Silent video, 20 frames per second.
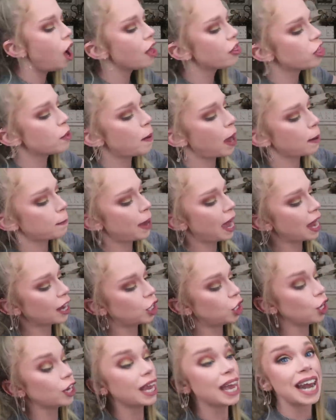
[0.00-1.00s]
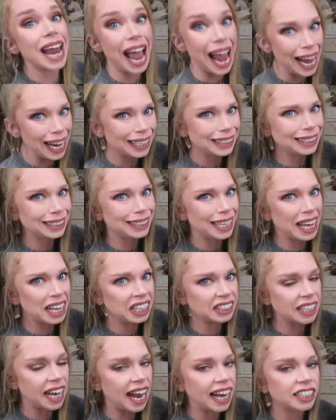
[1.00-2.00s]
On the backpack, you get hand
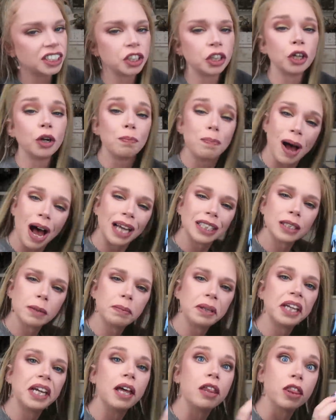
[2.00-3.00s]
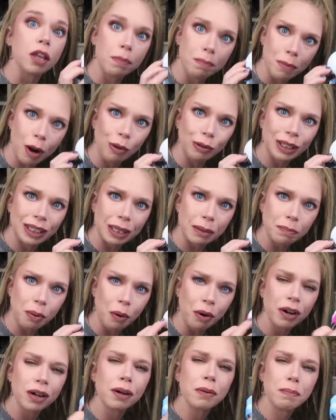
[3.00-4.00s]
sanitizer, possibly the most
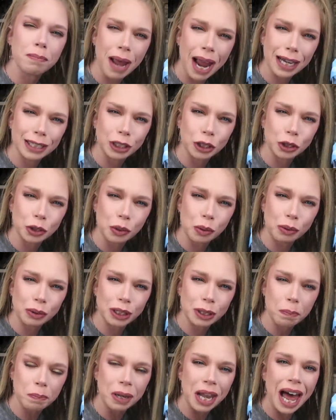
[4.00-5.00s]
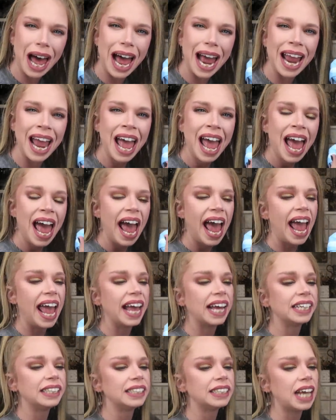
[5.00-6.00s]
important back to school supply,
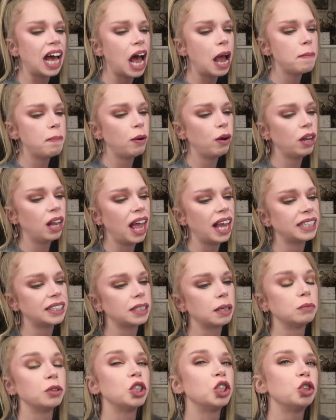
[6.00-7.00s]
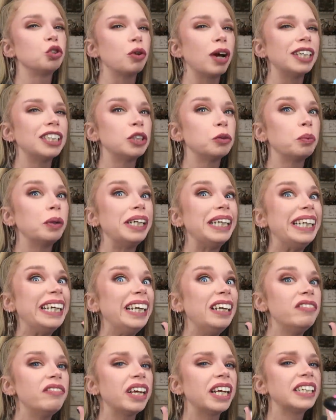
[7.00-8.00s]
and I put like some stress
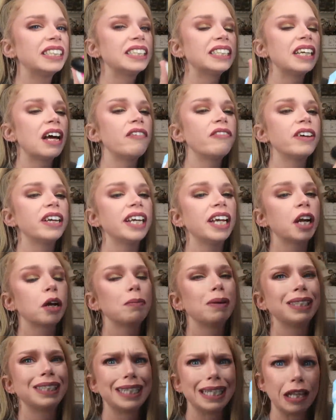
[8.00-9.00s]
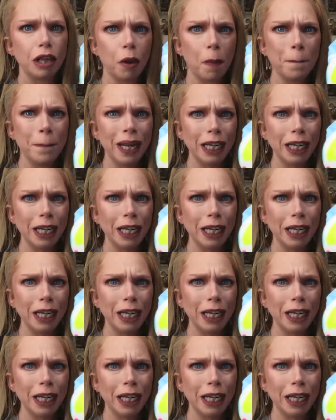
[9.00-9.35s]
relieving stuff in here, but it's a little